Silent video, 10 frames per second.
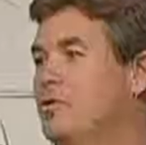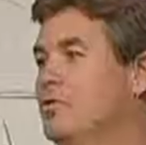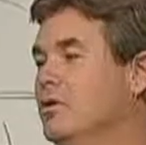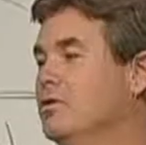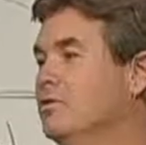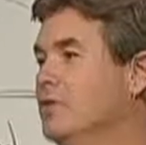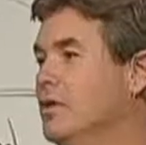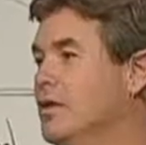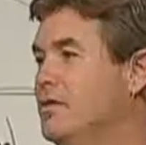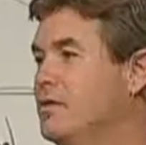we'll
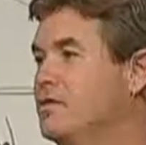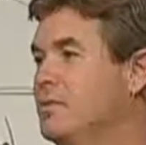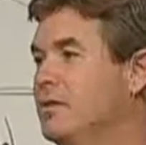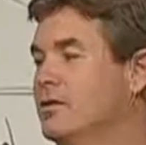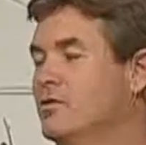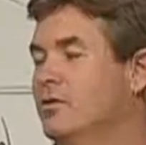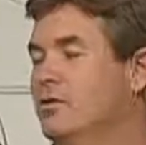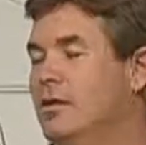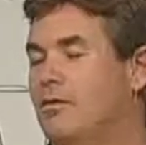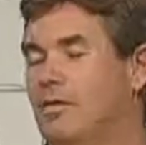end this. But
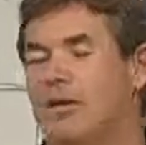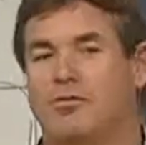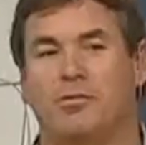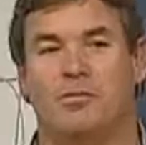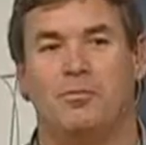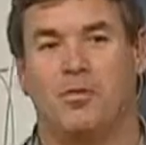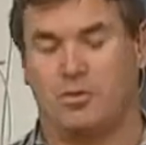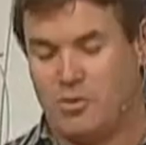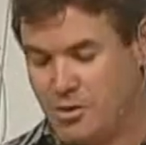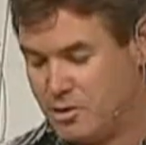we have an important
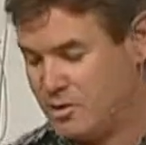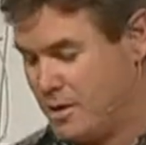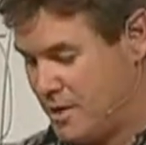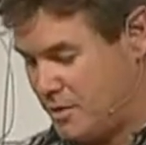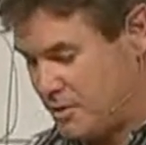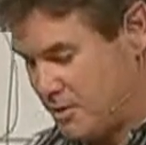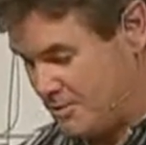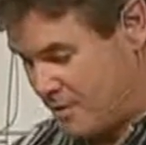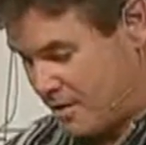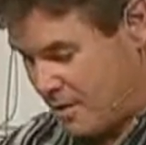question to ask you.
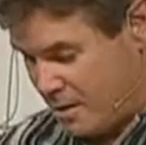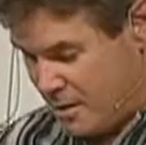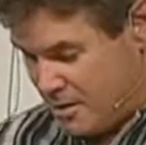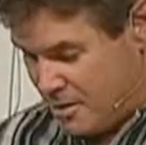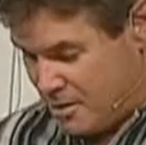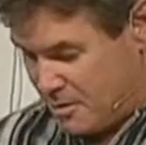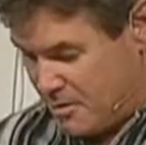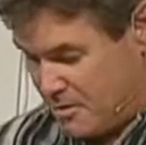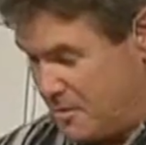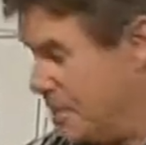
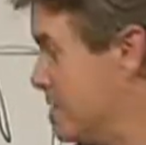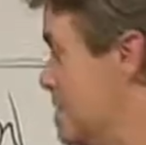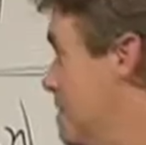But